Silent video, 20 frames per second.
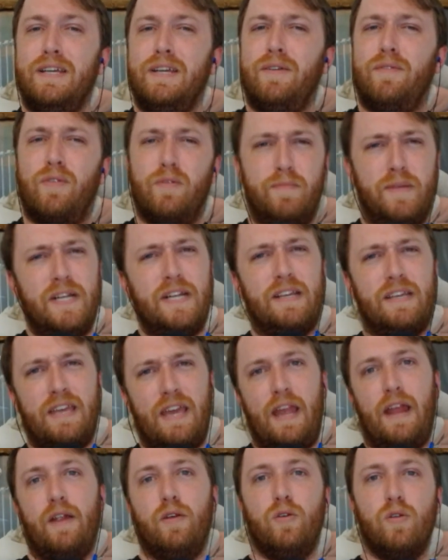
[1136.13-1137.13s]
For me to
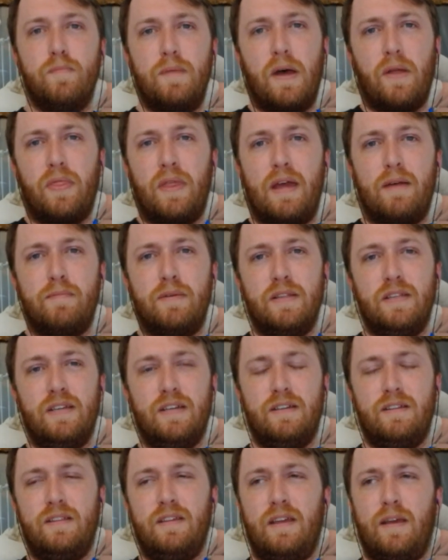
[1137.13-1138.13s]
care about that by the
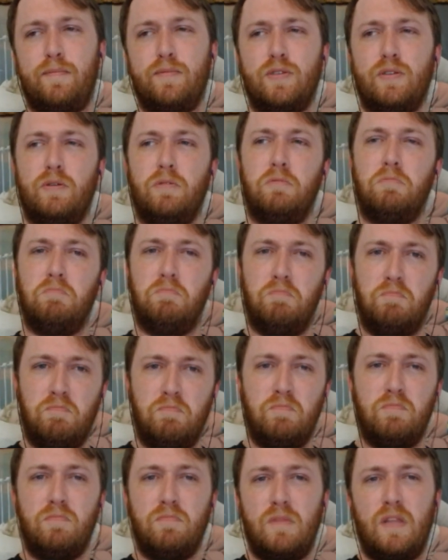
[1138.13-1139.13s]
end of the episode,
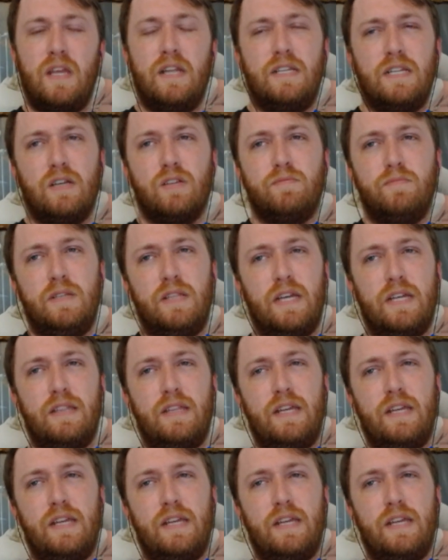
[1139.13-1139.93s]
it tells me that